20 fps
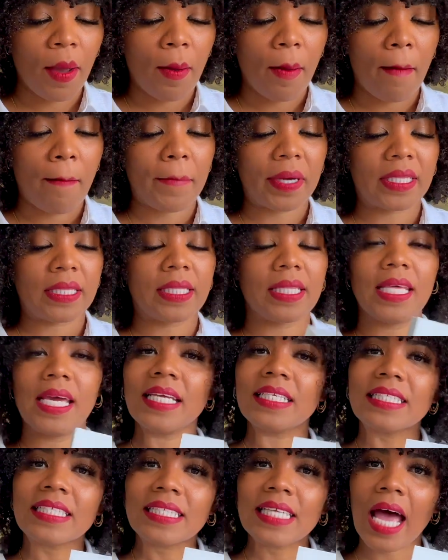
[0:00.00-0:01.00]
but
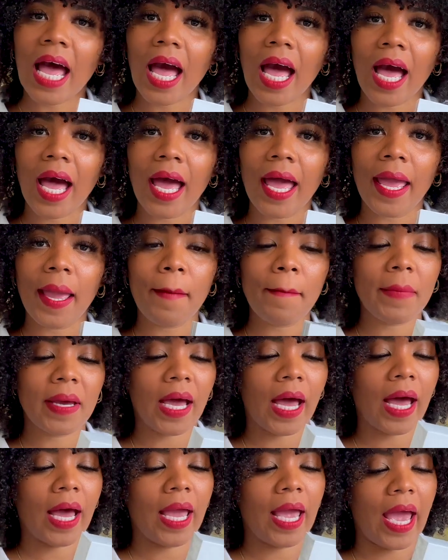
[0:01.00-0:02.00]
this time
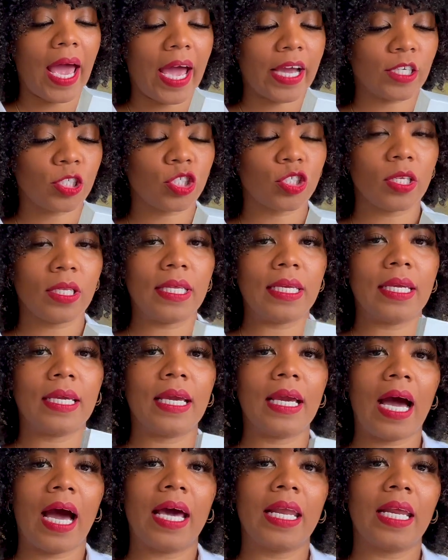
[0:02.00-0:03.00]
I actually
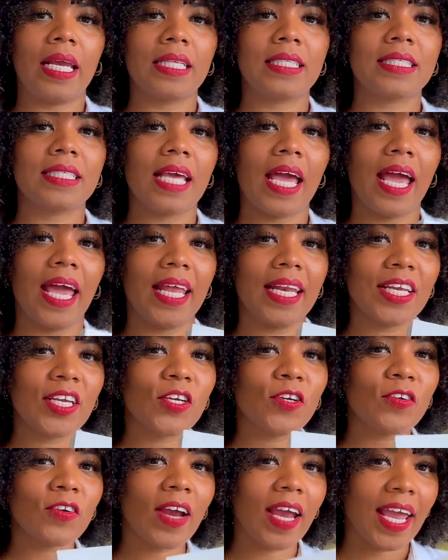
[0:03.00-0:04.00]
got it
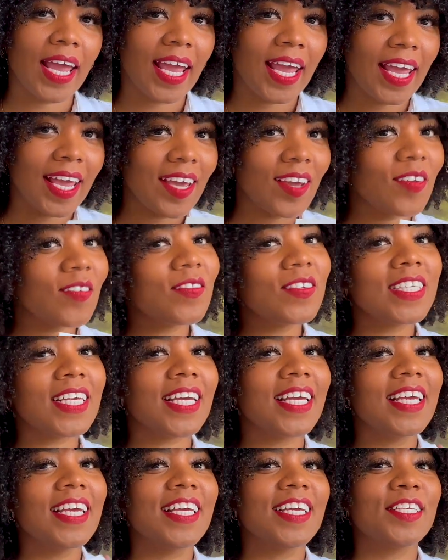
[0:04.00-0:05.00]
engraved,
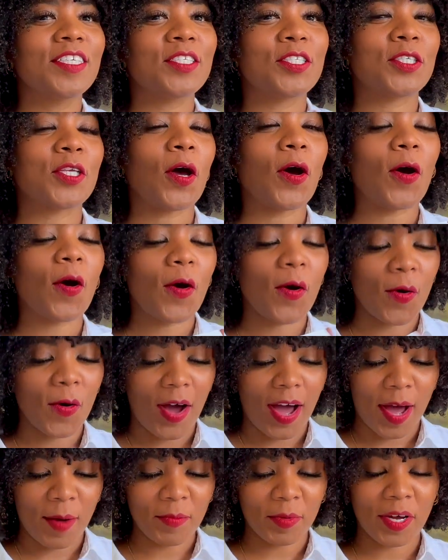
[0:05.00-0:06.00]
so
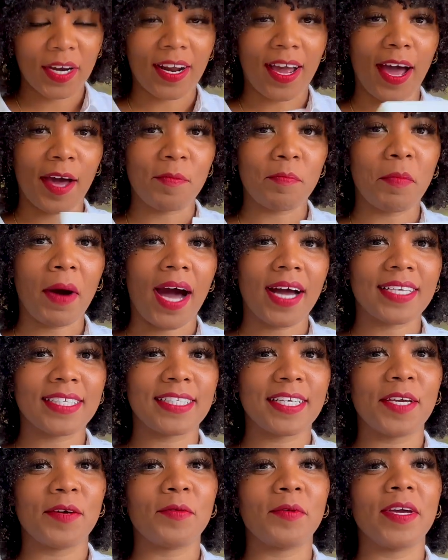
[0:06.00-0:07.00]
I'm gonna unbox
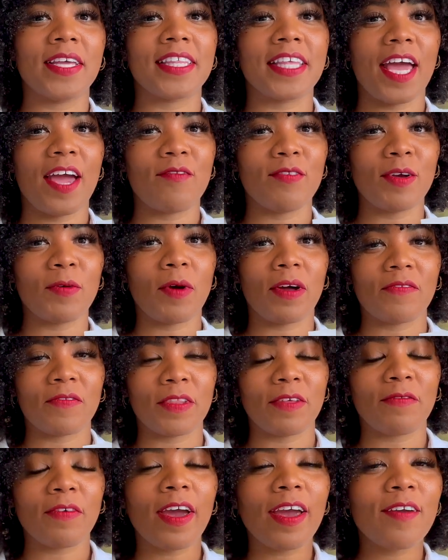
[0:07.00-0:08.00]
it with everyone for the
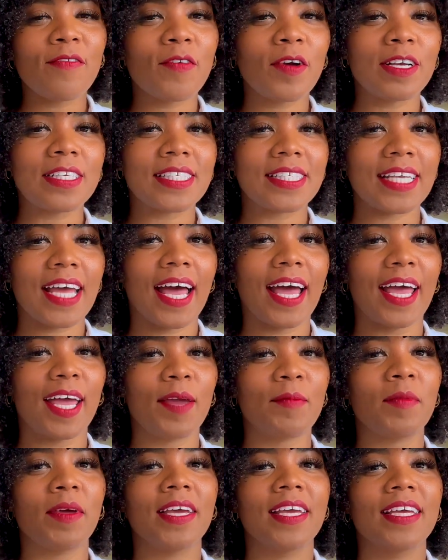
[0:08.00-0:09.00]
very first
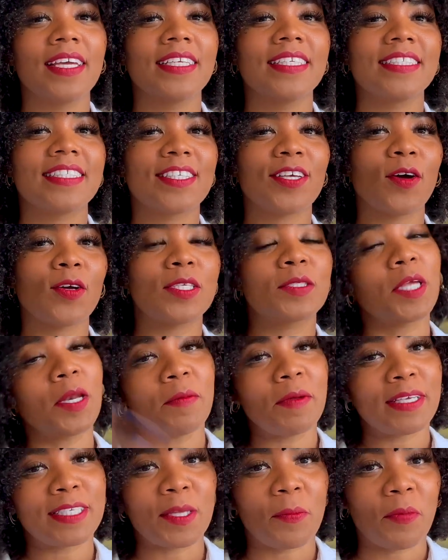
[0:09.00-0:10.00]
time. So it's gonna be
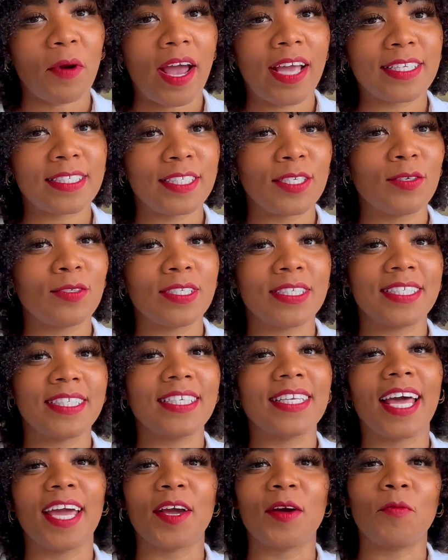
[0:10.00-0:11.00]
a surprise to you to see
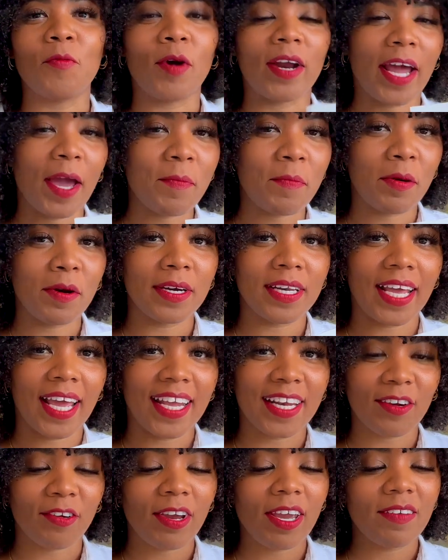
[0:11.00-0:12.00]
like what I put
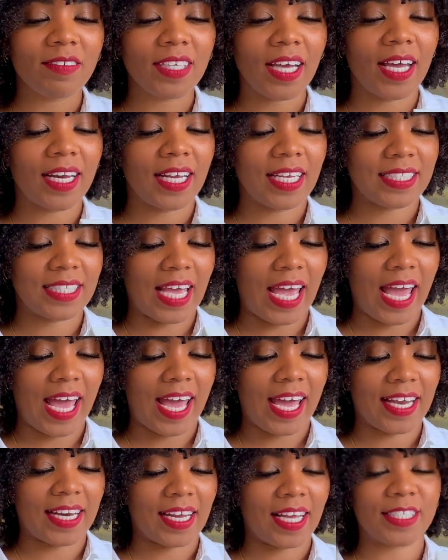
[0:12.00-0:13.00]
engraved on it,
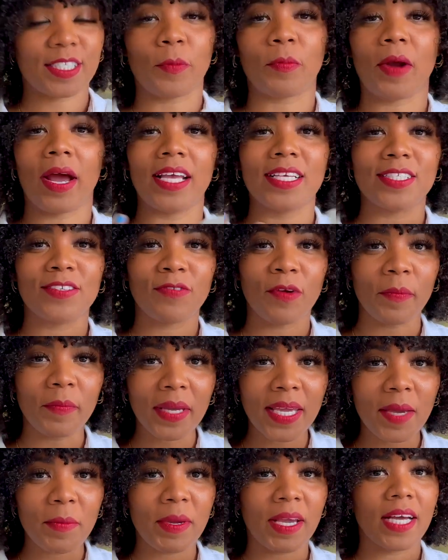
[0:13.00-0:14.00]
and a surprise for
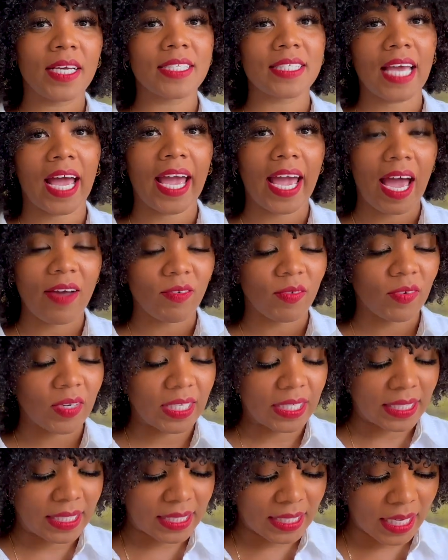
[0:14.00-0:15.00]
me because I haven't
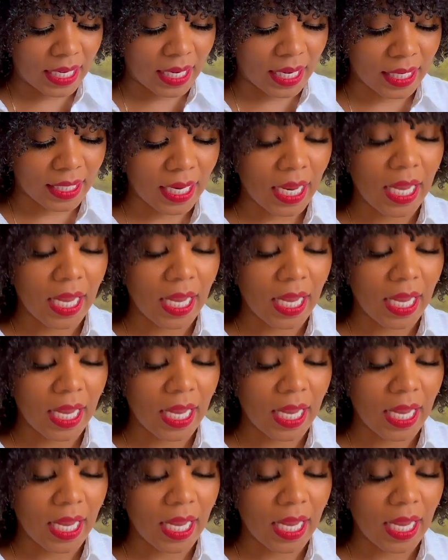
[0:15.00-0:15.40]
really seen it.